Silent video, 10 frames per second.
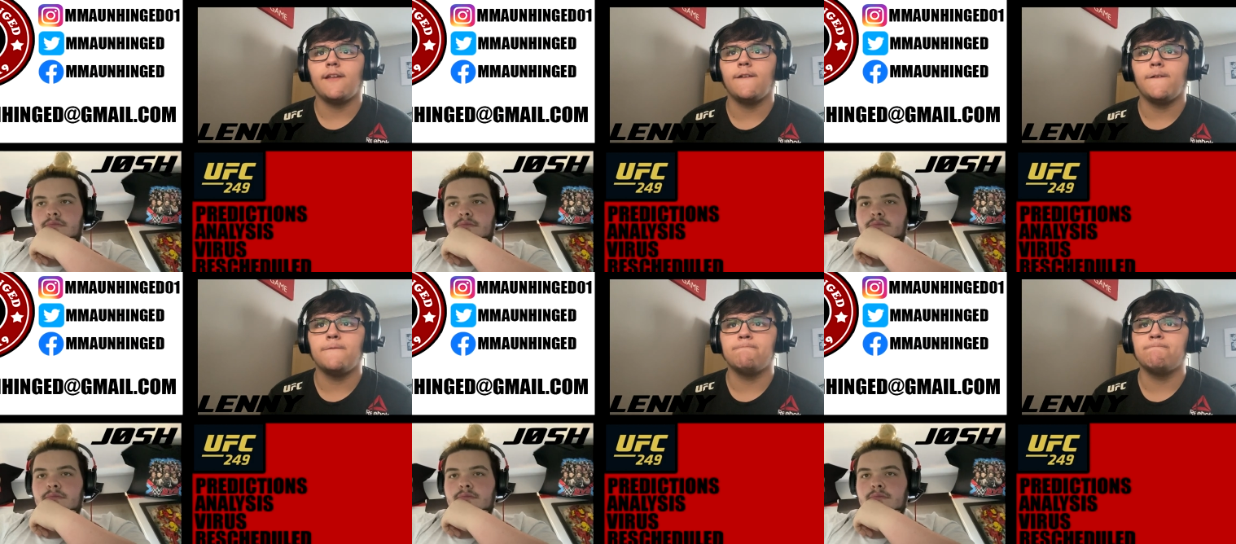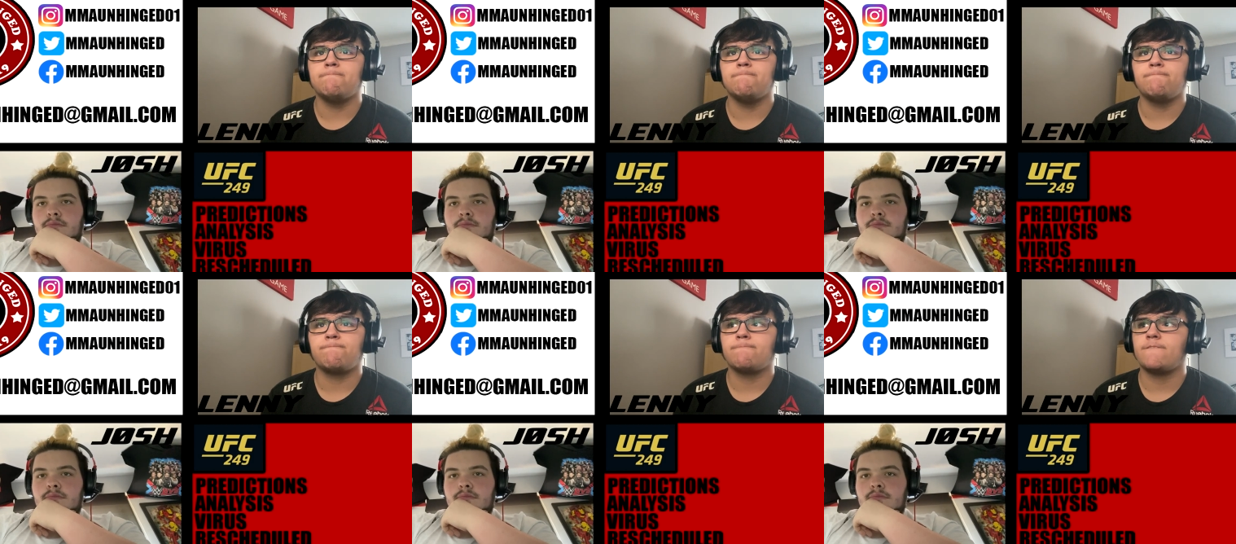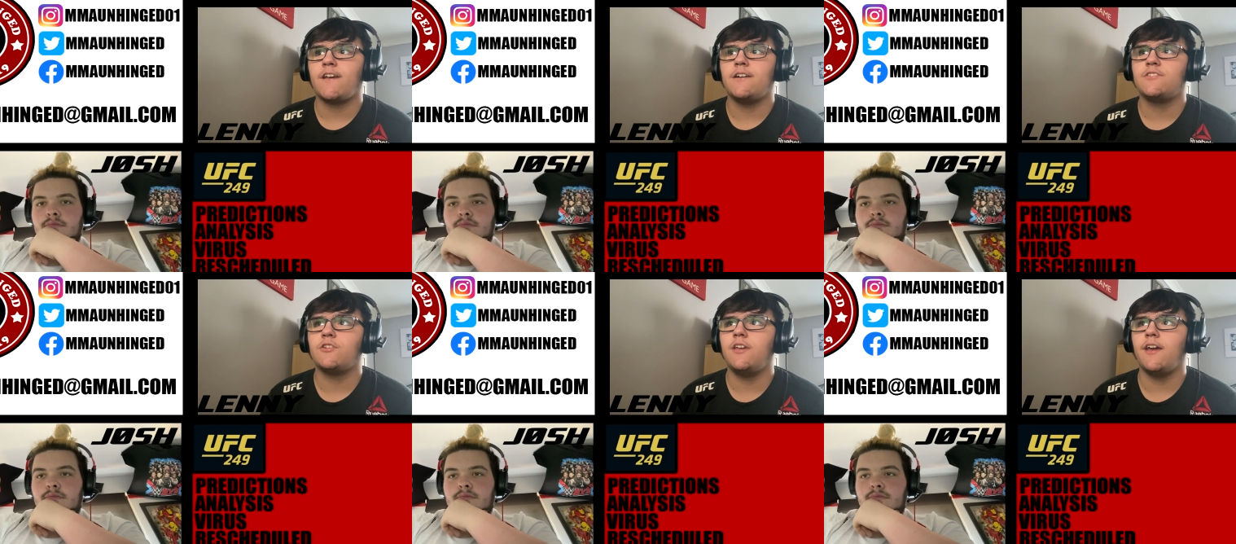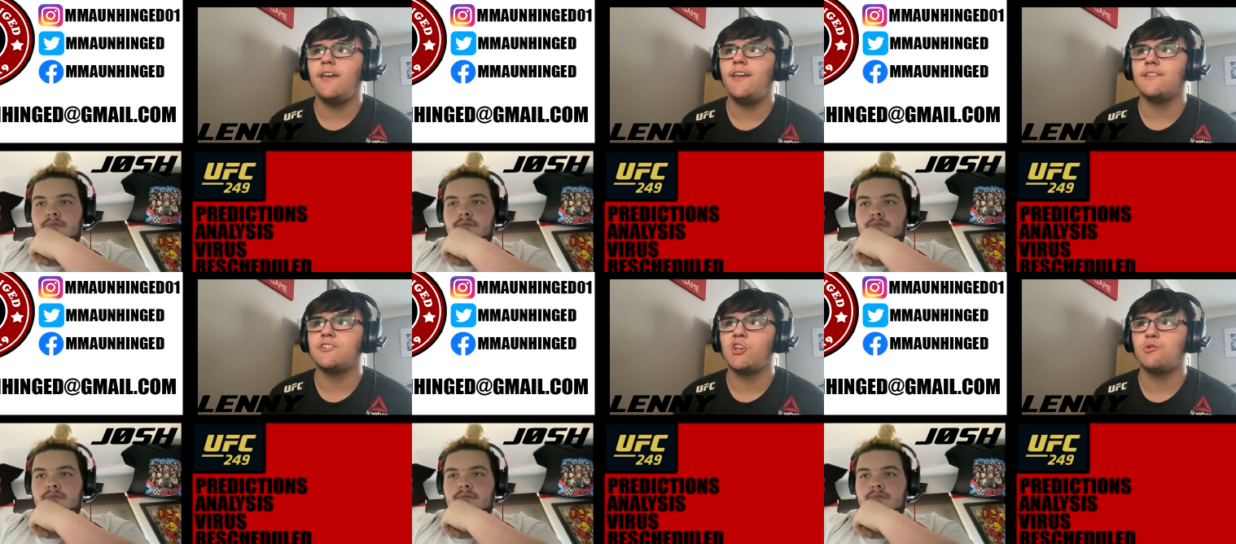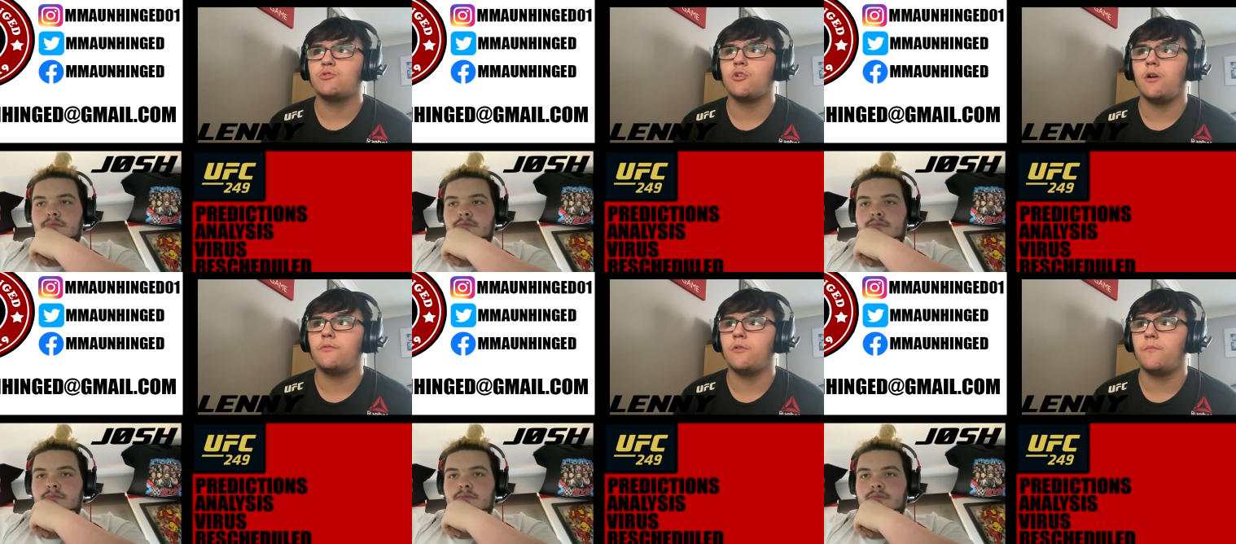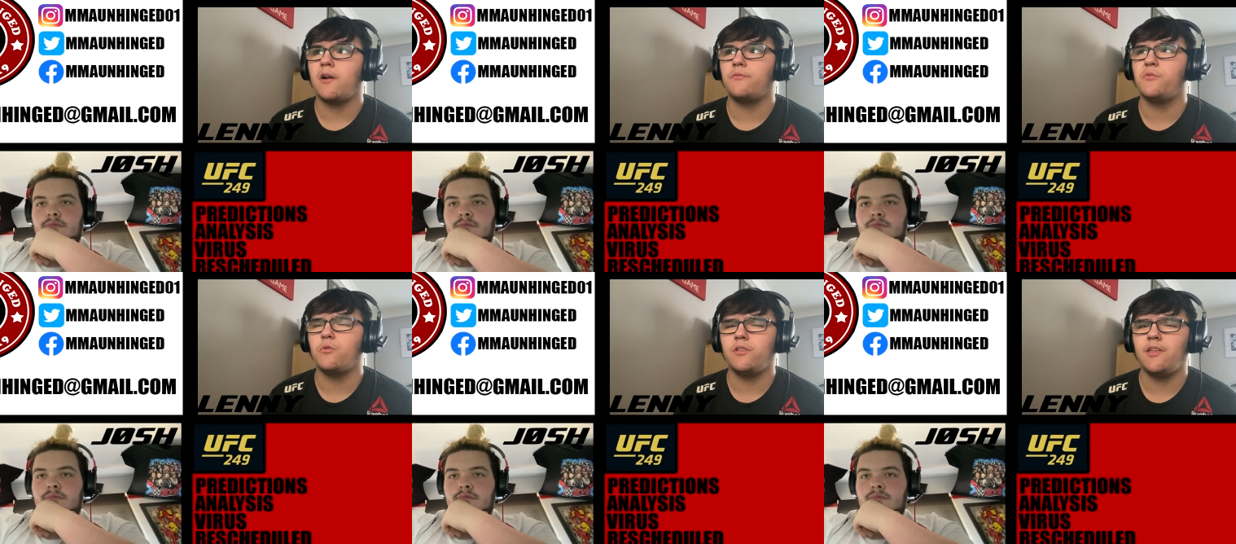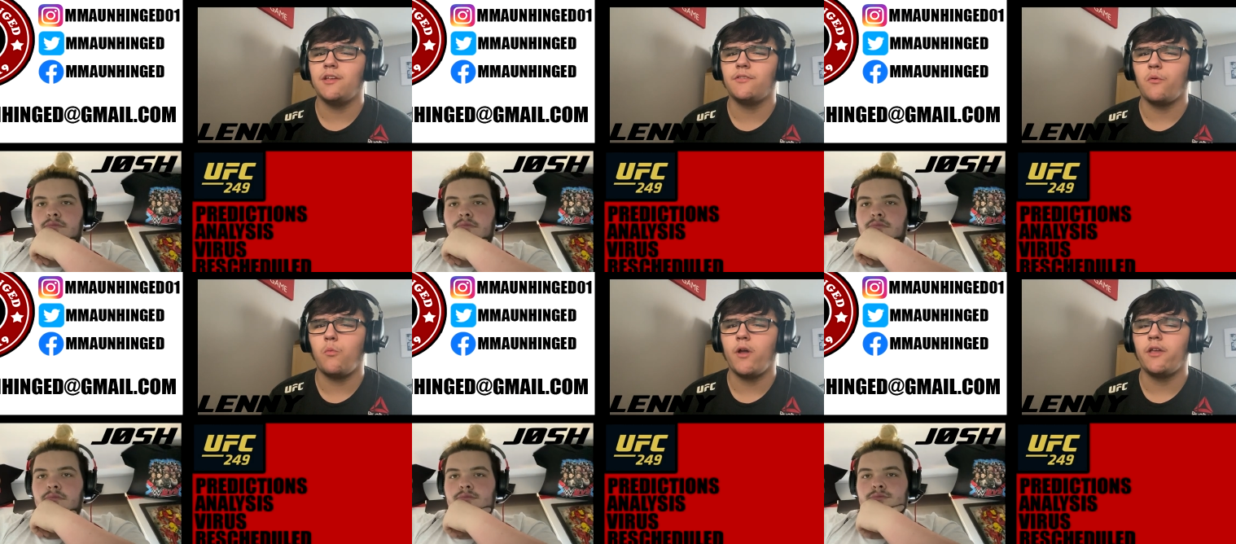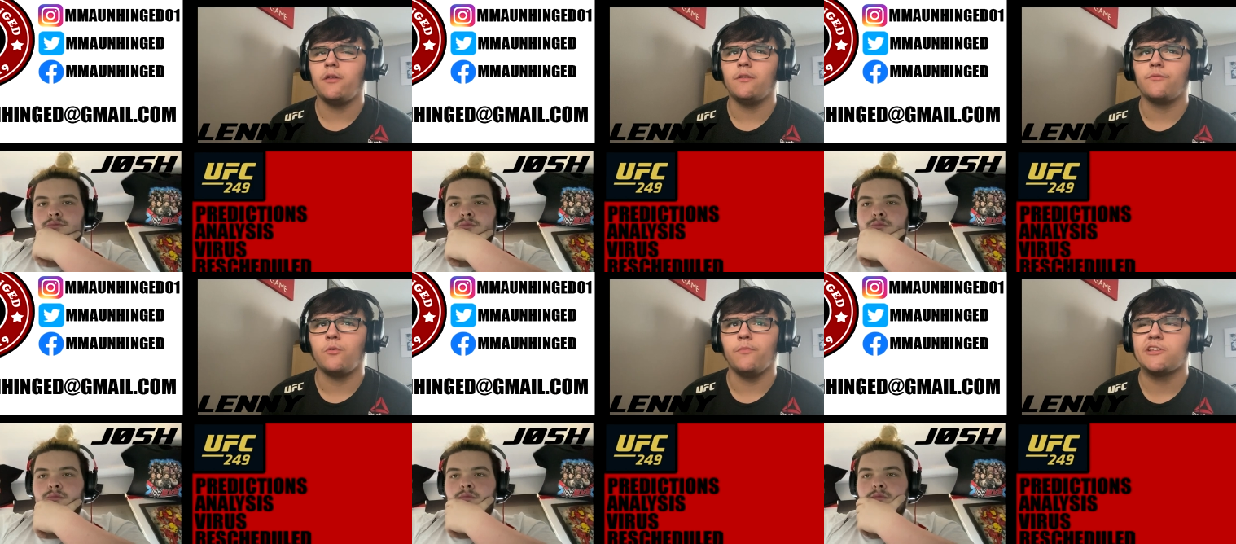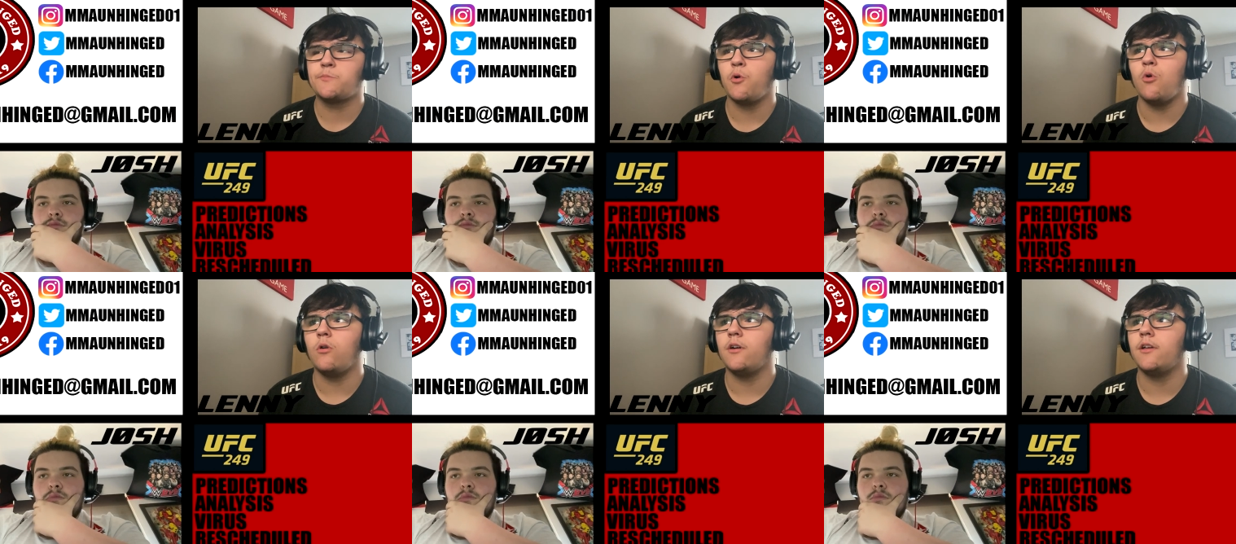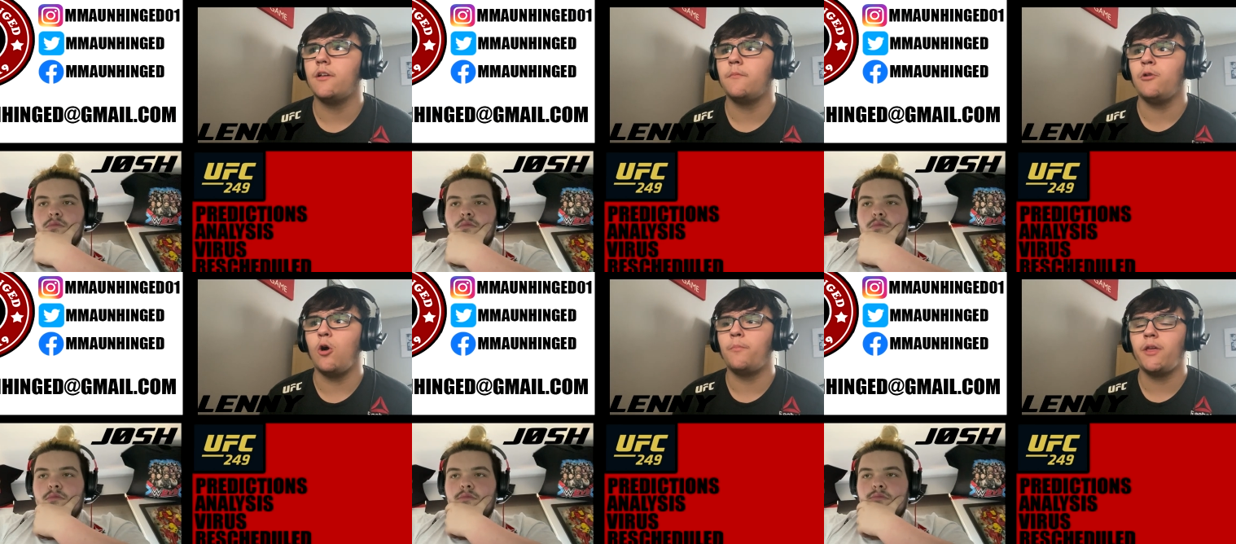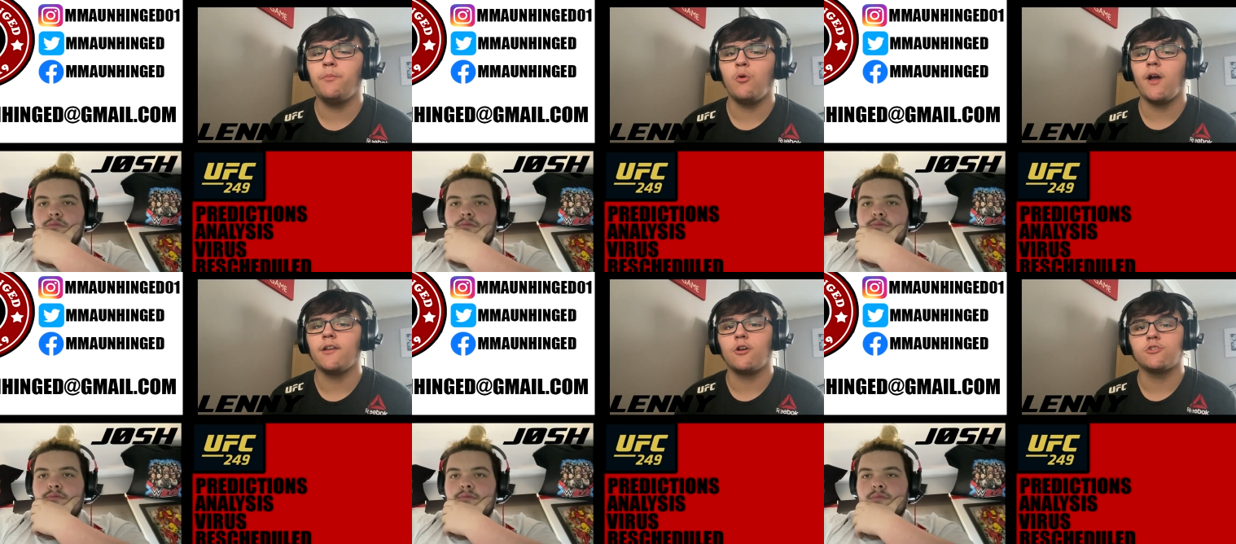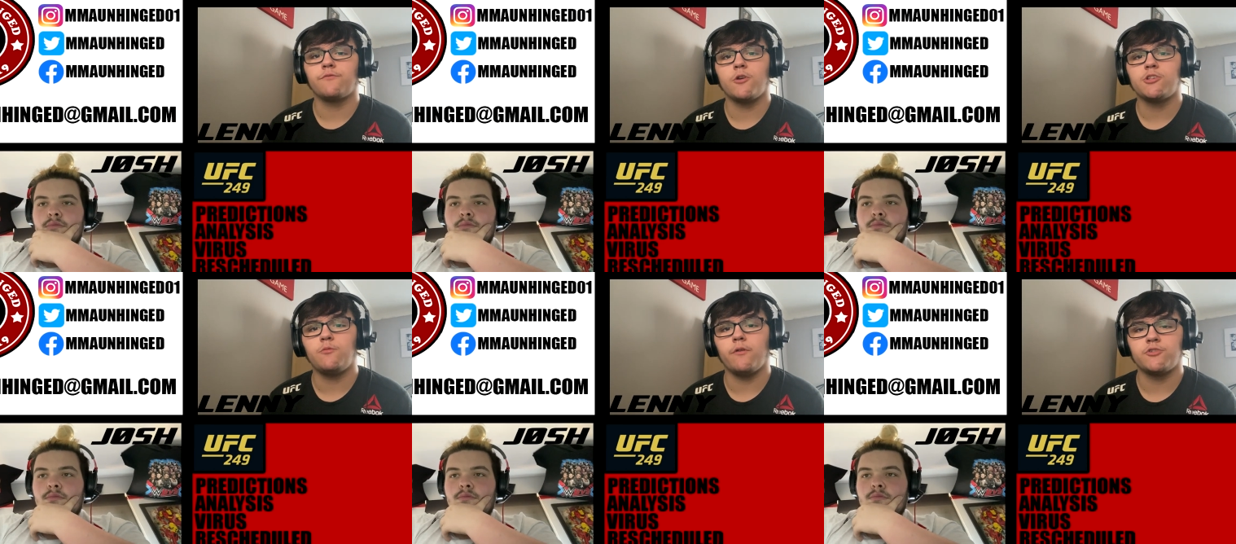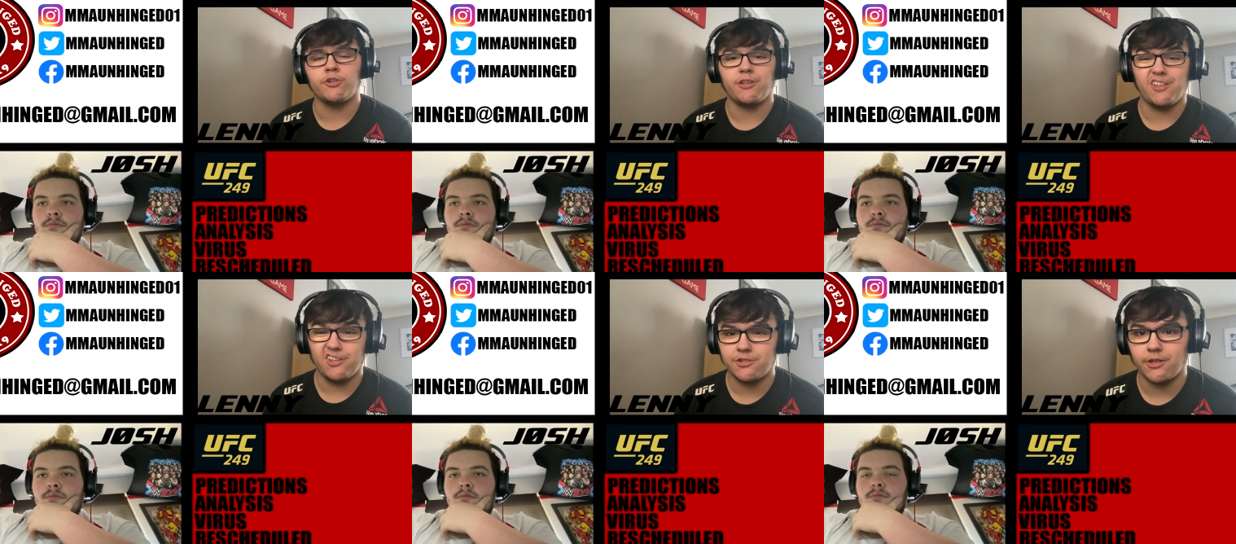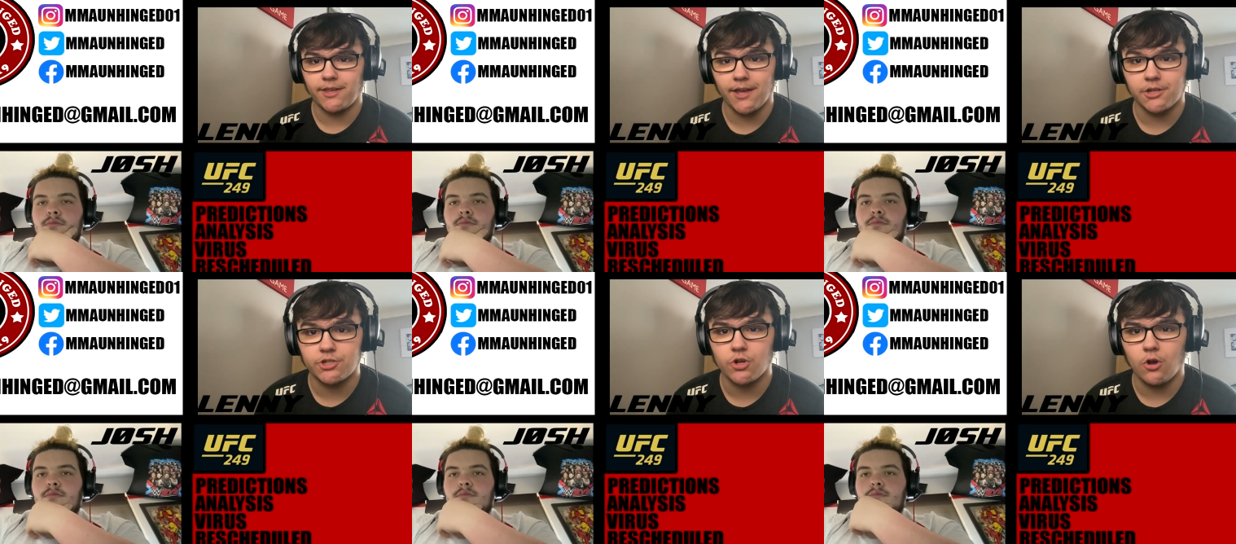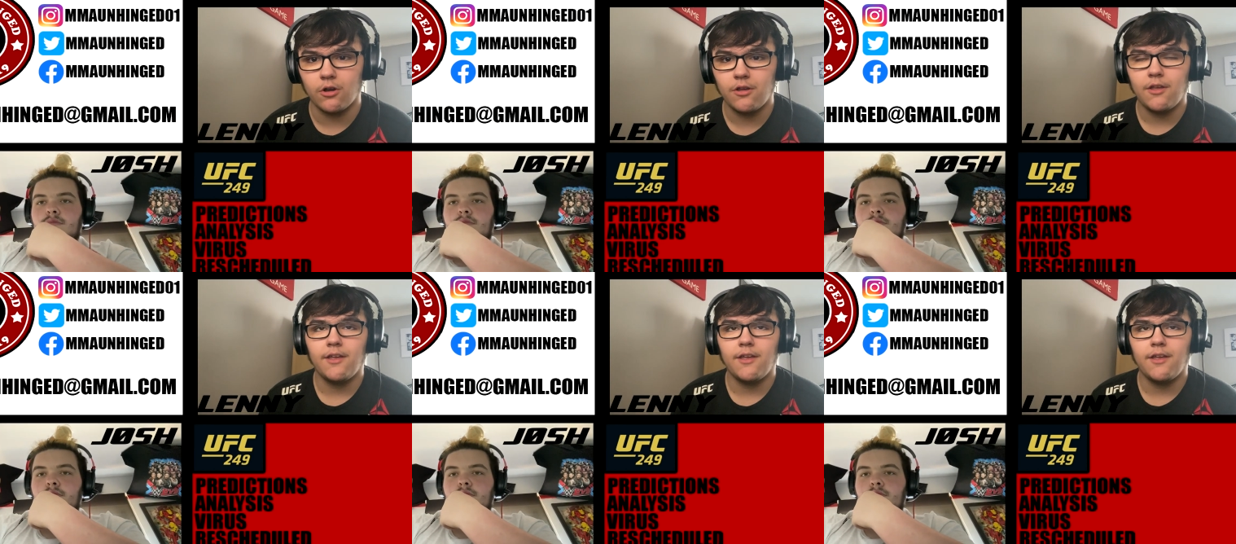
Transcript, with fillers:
Speaker 1: So yeah, he gets a title shot after about 4 years away from the sport. A lot of people had a controversy whether she should get the shot,